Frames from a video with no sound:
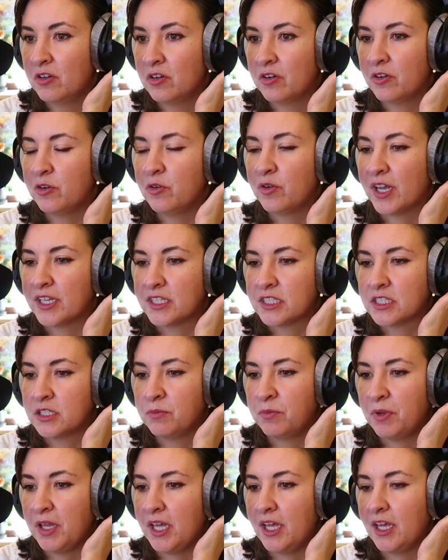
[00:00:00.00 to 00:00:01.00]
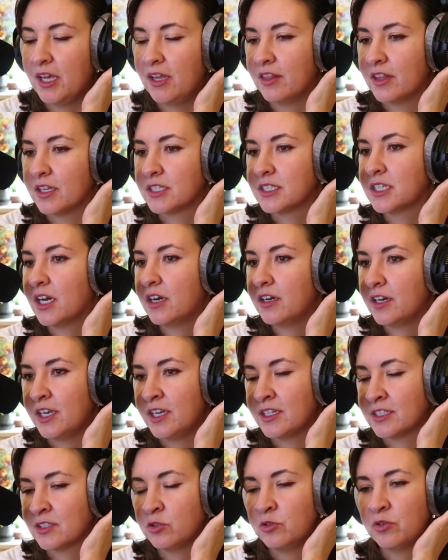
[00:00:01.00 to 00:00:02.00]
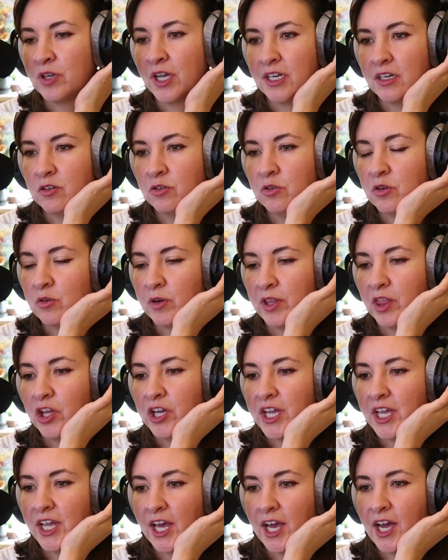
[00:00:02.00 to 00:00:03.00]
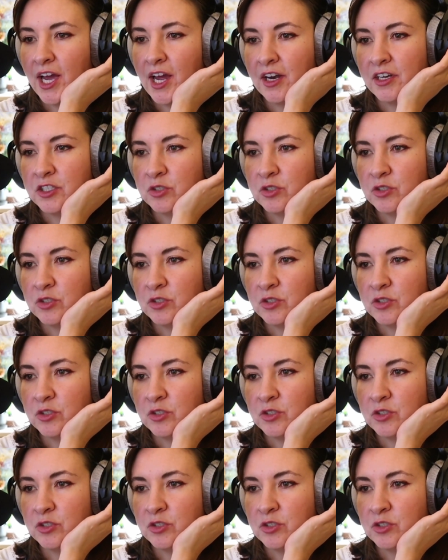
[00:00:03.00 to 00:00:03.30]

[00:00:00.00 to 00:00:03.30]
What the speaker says: who gets to be in the studies, who are we looking at?